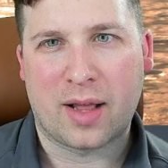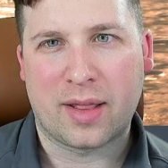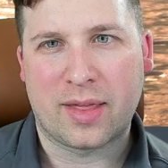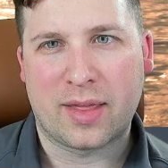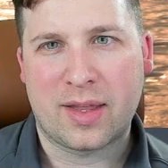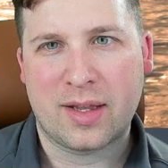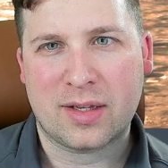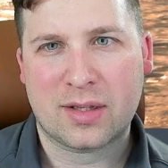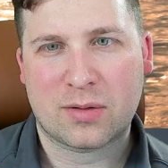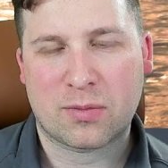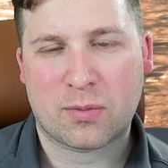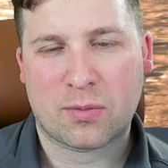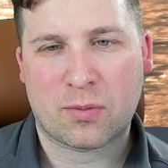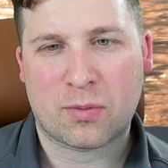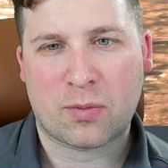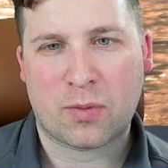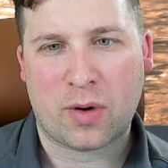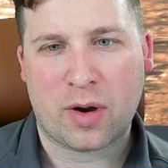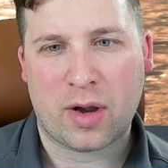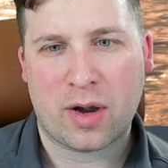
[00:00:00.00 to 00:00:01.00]
This
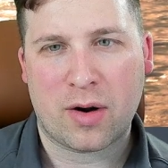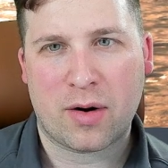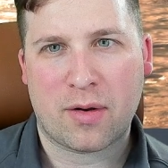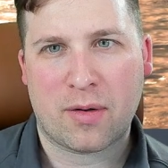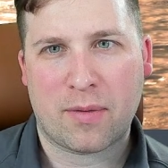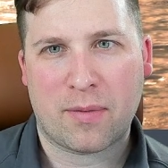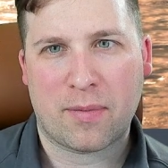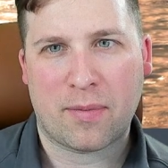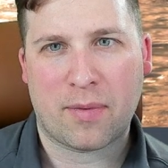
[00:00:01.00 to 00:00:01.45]
rear